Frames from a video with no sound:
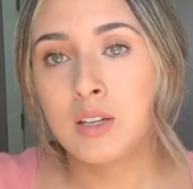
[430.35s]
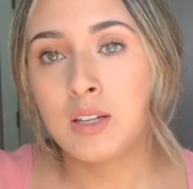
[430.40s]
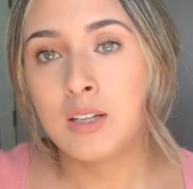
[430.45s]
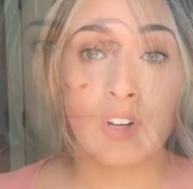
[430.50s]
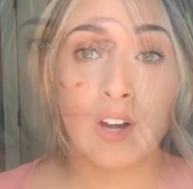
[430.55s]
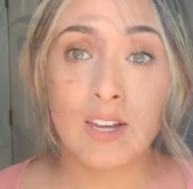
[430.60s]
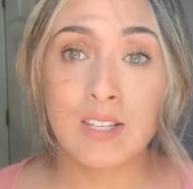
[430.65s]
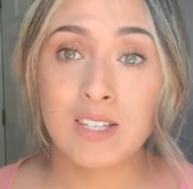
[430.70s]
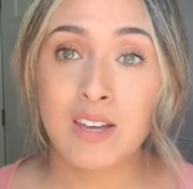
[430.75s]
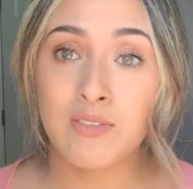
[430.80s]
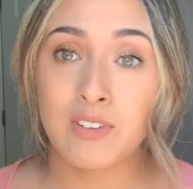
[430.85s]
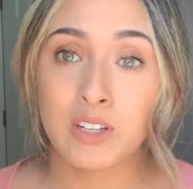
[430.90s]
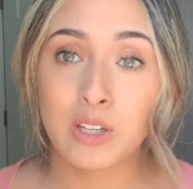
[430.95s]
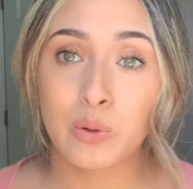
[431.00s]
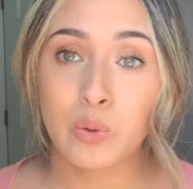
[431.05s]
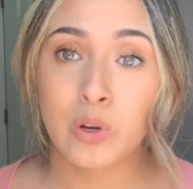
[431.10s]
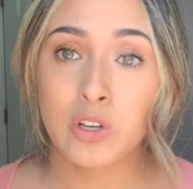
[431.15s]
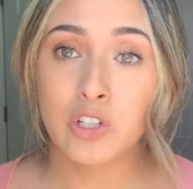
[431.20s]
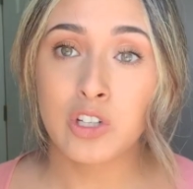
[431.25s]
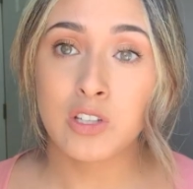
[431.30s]
If you guys have any
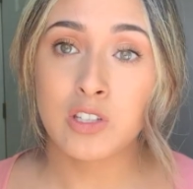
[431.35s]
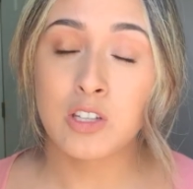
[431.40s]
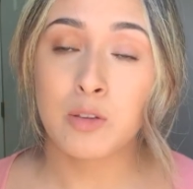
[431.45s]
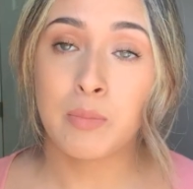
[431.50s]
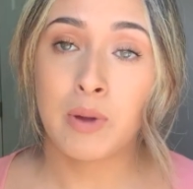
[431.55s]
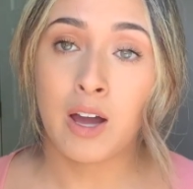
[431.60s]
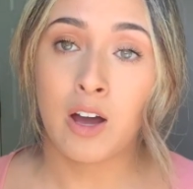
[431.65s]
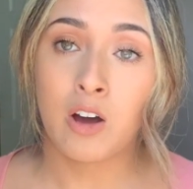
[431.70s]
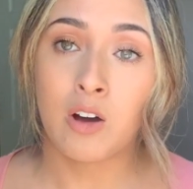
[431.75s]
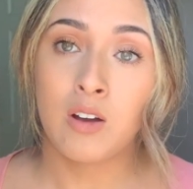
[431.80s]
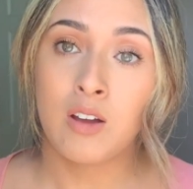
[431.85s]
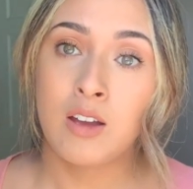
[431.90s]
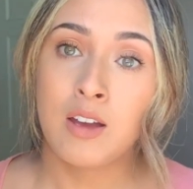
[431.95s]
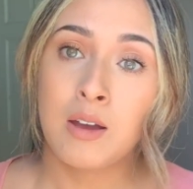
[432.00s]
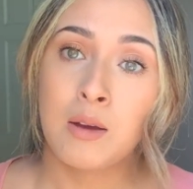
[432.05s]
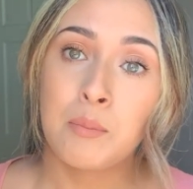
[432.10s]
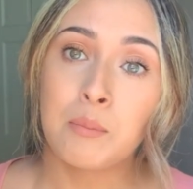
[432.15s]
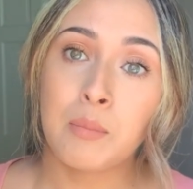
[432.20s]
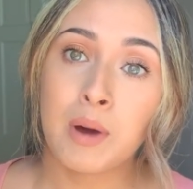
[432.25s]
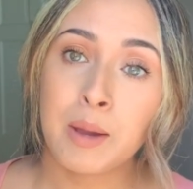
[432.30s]
questions about
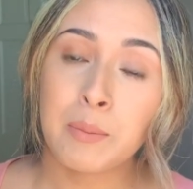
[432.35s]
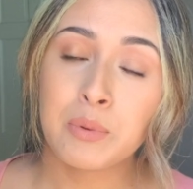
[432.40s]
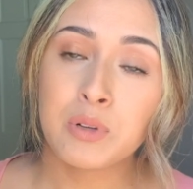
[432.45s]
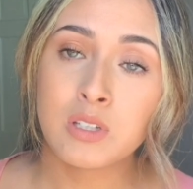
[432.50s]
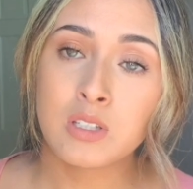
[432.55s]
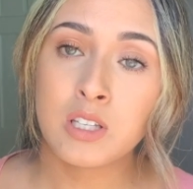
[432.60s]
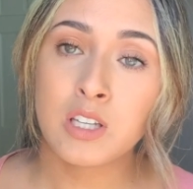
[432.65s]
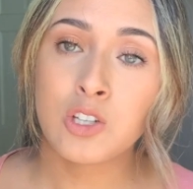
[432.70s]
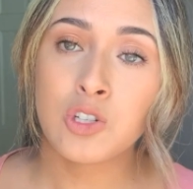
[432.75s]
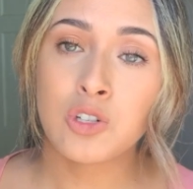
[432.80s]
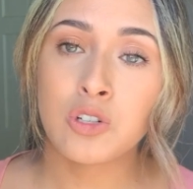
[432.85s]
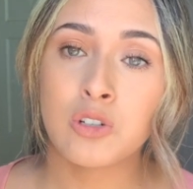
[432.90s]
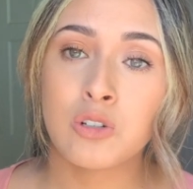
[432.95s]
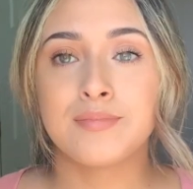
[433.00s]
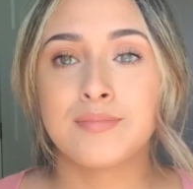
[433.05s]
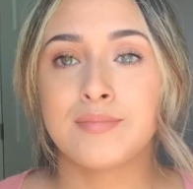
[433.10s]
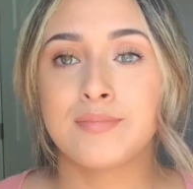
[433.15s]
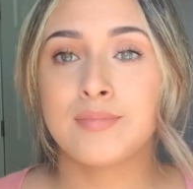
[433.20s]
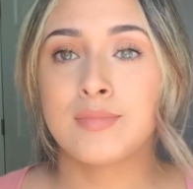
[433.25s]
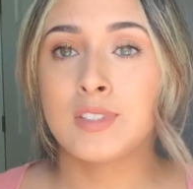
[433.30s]
my procedure,
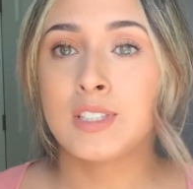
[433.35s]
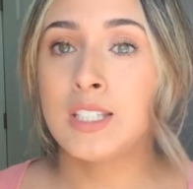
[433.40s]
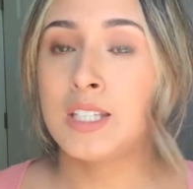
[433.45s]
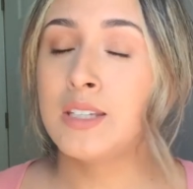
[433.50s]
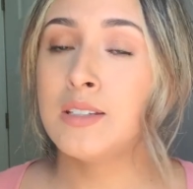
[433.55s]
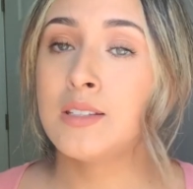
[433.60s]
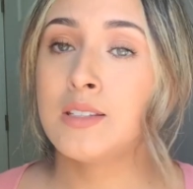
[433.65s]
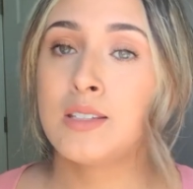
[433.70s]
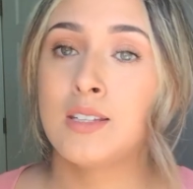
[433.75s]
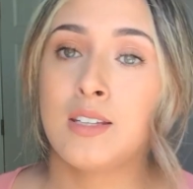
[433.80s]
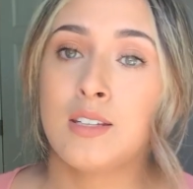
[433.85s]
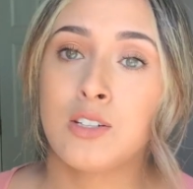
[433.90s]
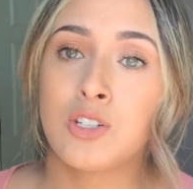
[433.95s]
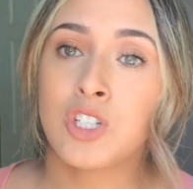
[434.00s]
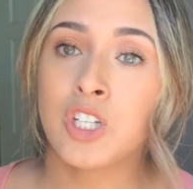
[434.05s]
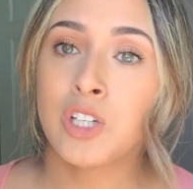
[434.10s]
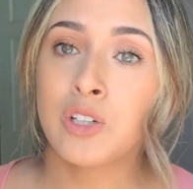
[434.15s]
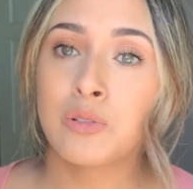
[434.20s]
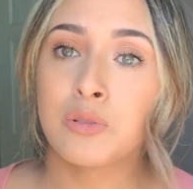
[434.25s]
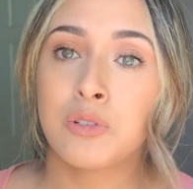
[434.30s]
DNC in
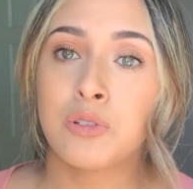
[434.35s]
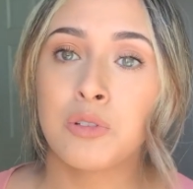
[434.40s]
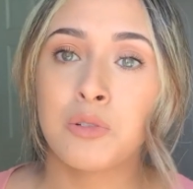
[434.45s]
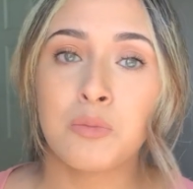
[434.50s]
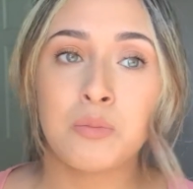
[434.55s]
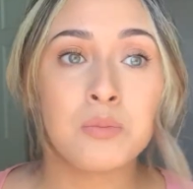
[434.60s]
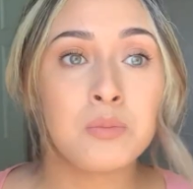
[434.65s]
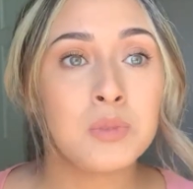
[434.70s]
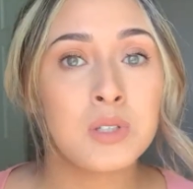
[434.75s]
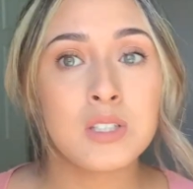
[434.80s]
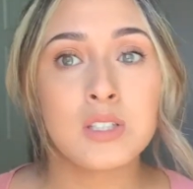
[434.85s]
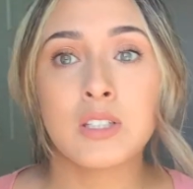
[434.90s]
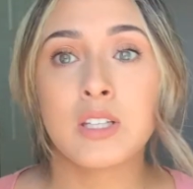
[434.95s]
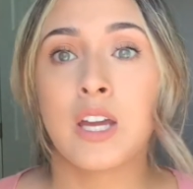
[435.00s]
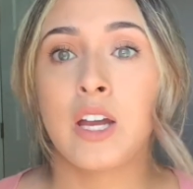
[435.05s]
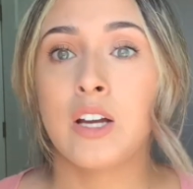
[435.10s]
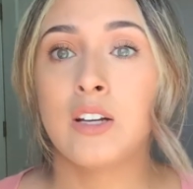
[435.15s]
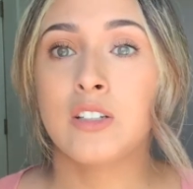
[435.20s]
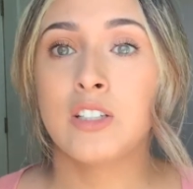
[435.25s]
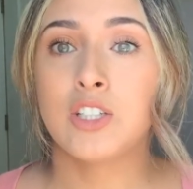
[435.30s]
general,
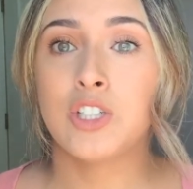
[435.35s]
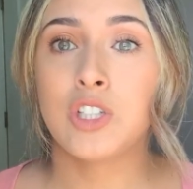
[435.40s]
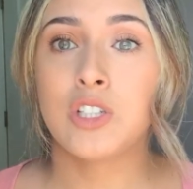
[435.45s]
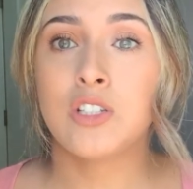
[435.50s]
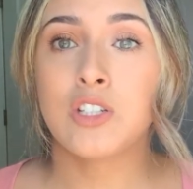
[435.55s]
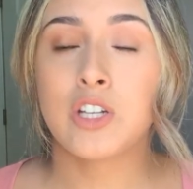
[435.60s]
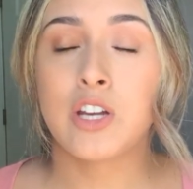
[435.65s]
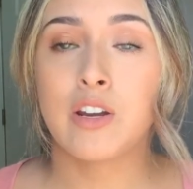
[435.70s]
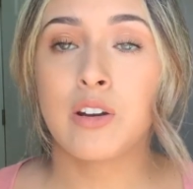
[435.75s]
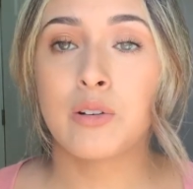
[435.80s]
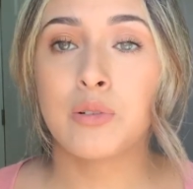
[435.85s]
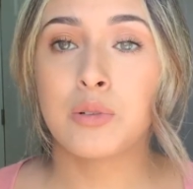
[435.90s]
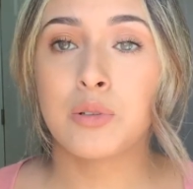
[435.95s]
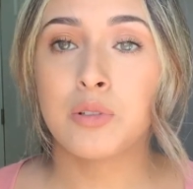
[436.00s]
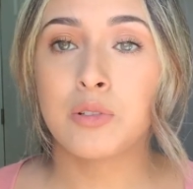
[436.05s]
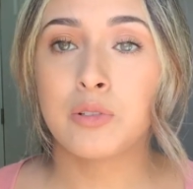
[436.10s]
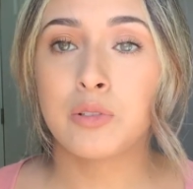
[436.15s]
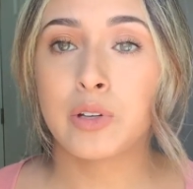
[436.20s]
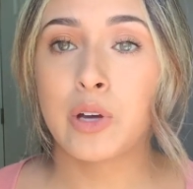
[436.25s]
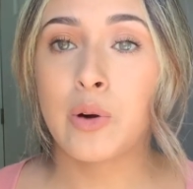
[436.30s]
miscarriage in
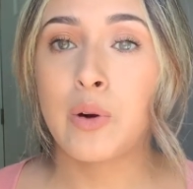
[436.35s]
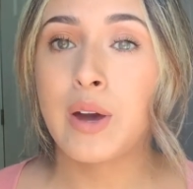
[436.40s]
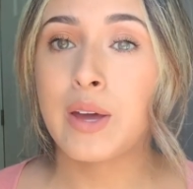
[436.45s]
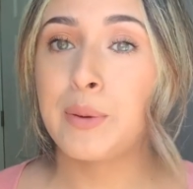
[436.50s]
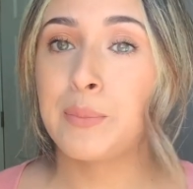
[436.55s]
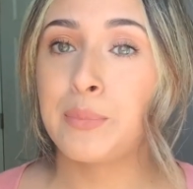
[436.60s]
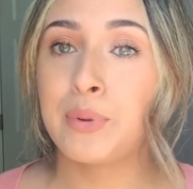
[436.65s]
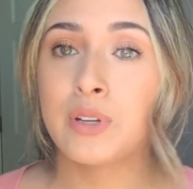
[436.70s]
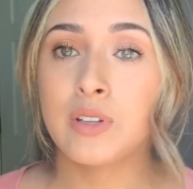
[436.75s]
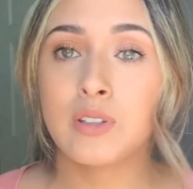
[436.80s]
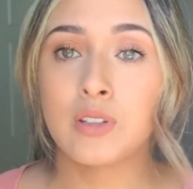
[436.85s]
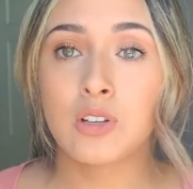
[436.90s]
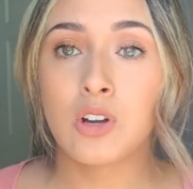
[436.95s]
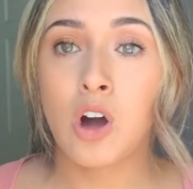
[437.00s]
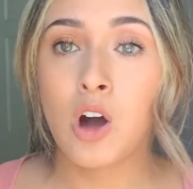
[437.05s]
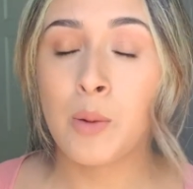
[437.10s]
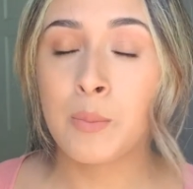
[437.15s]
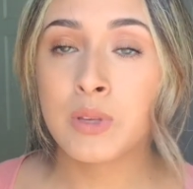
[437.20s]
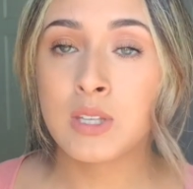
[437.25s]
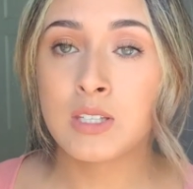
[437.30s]
general, go ahead and put in the
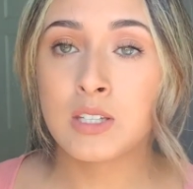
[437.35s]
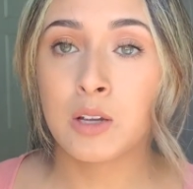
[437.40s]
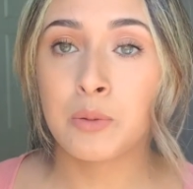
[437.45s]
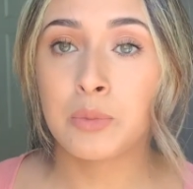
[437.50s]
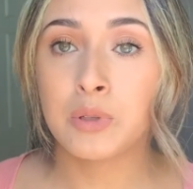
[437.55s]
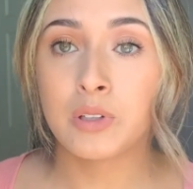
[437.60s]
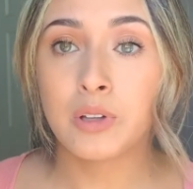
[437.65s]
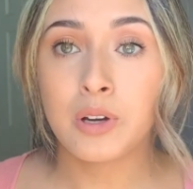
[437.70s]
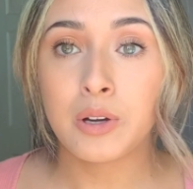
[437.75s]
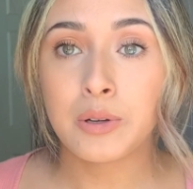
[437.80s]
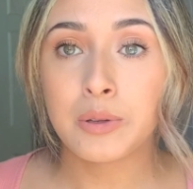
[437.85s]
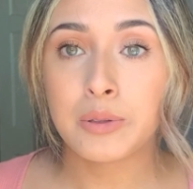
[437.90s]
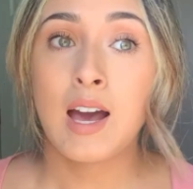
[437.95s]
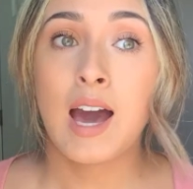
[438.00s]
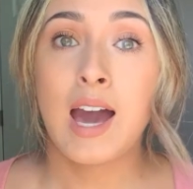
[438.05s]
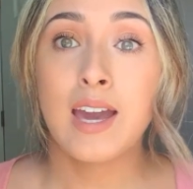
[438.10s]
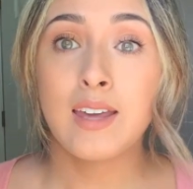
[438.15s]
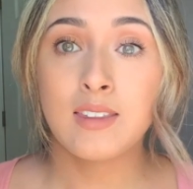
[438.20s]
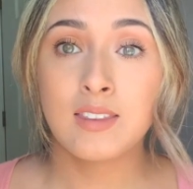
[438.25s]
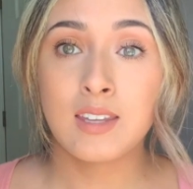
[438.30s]
comments down below.
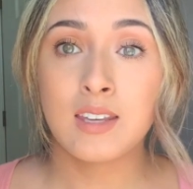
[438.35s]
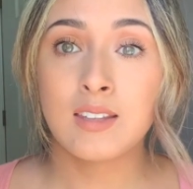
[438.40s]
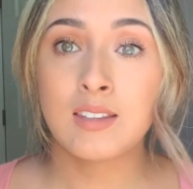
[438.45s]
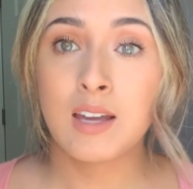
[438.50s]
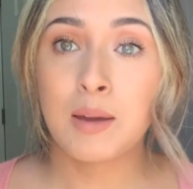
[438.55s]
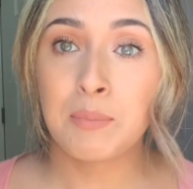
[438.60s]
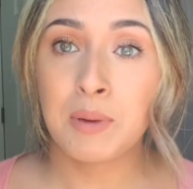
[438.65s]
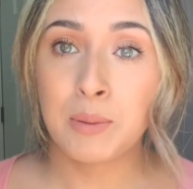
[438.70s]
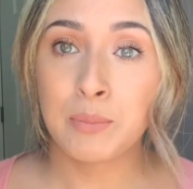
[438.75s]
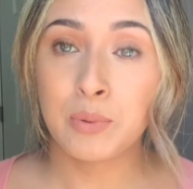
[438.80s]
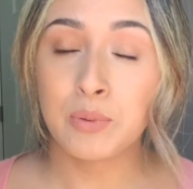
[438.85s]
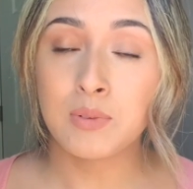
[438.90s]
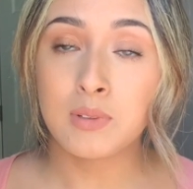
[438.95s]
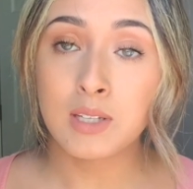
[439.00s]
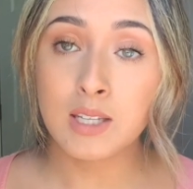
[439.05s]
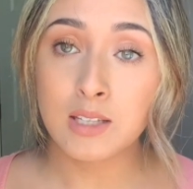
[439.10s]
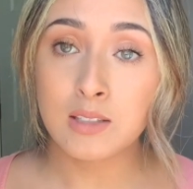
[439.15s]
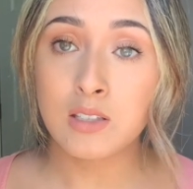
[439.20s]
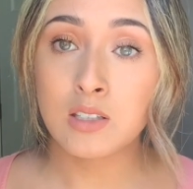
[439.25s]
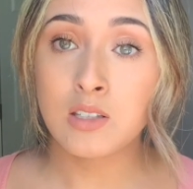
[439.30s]
I think that people
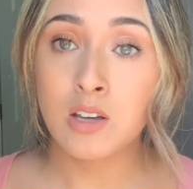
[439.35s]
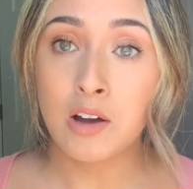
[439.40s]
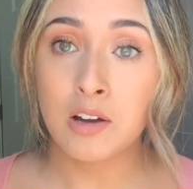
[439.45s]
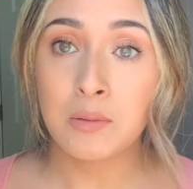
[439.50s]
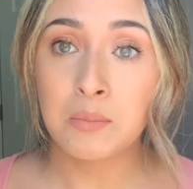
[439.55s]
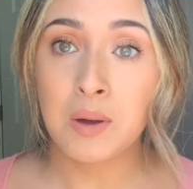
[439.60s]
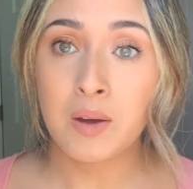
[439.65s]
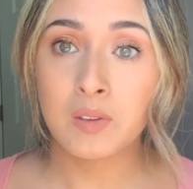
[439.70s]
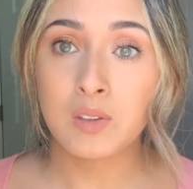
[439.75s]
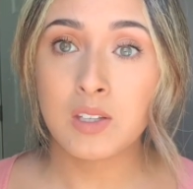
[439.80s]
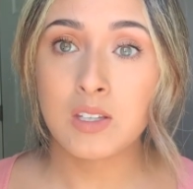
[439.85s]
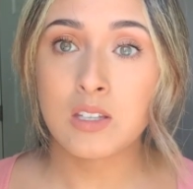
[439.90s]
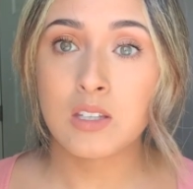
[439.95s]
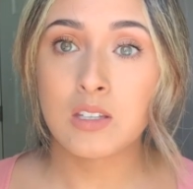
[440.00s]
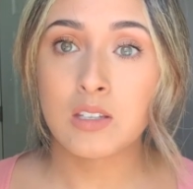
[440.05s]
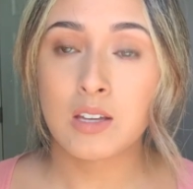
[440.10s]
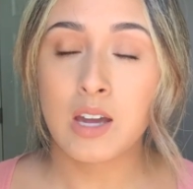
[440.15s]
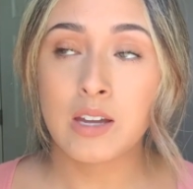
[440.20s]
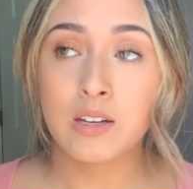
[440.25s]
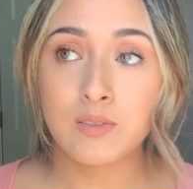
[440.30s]
need to talk about
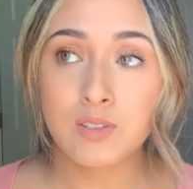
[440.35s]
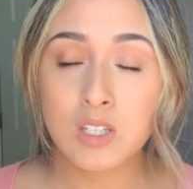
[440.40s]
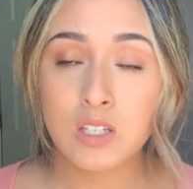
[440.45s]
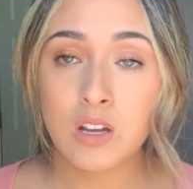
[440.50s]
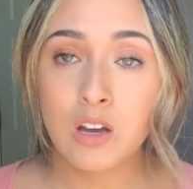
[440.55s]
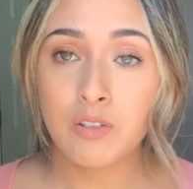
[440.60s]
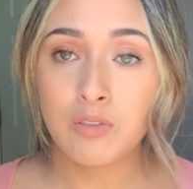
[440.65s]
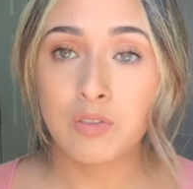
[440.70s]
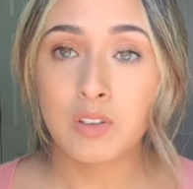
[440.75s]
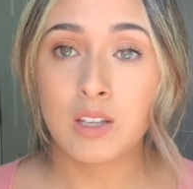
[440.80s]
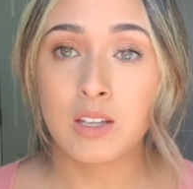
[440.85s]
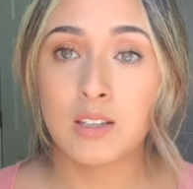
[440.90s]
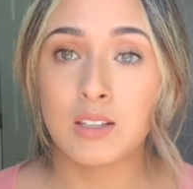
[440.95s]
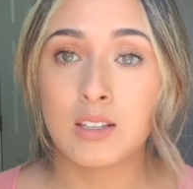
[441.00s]
this kind of stuff. It,